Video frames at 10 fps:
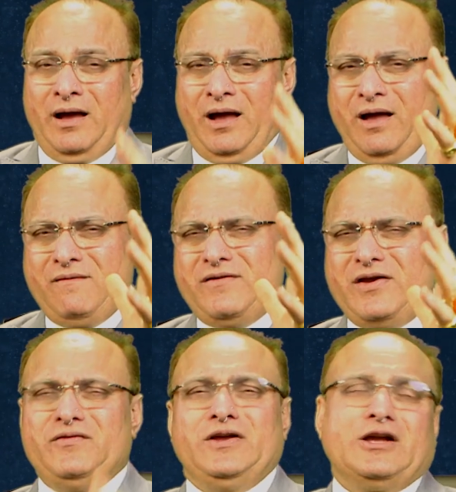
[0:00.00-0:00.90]

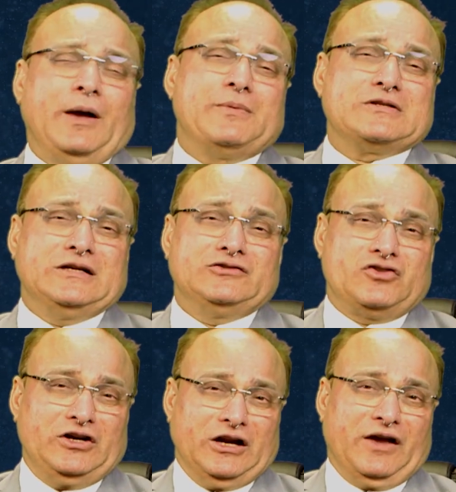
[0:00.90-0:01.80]
Every week I present
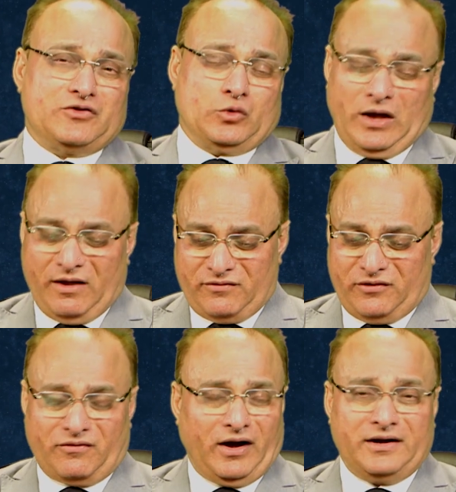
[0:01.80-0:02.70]
three live shows. Every
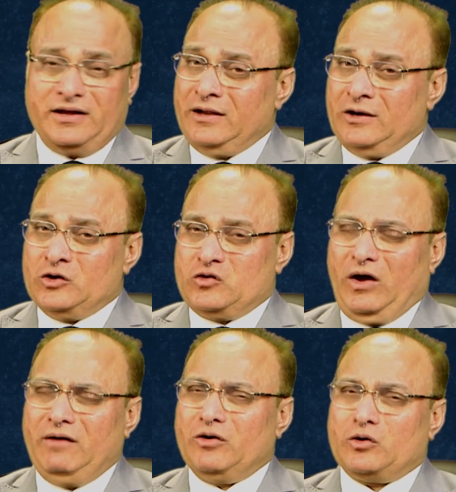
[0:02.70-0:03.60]
Friday,
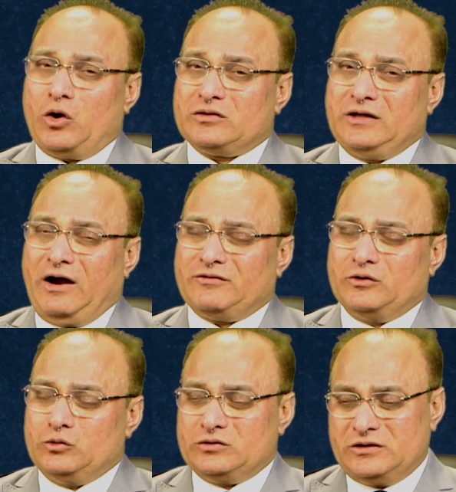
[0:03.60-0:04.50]
12 o'clock the
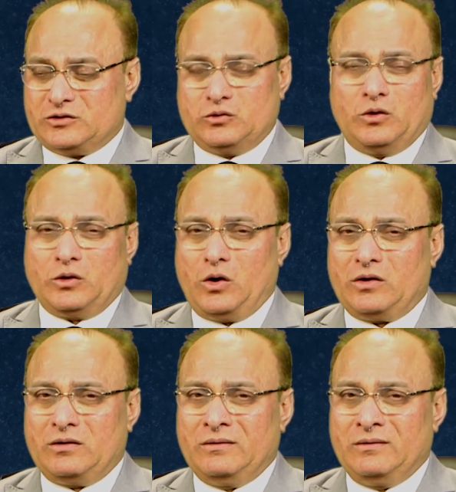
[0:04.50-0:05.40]
afternoon till 2
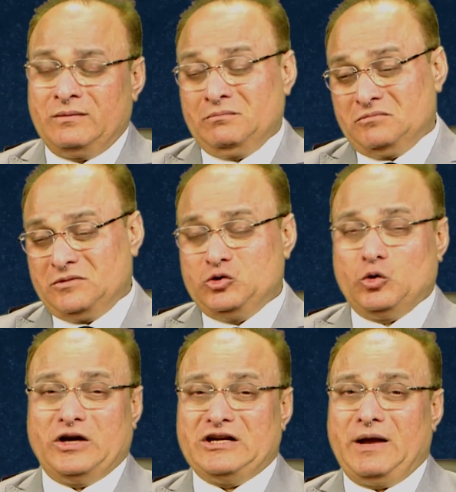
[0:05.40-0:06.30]
o'clock
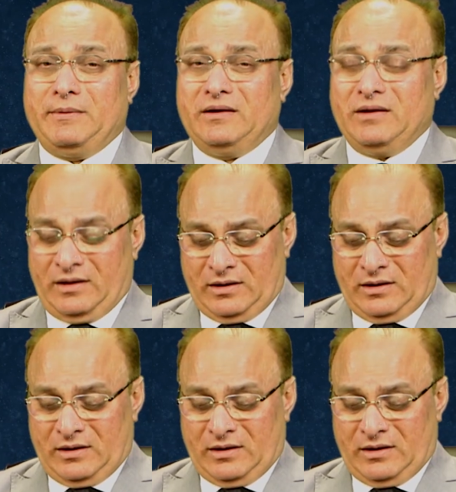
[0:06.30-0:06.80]
UK timing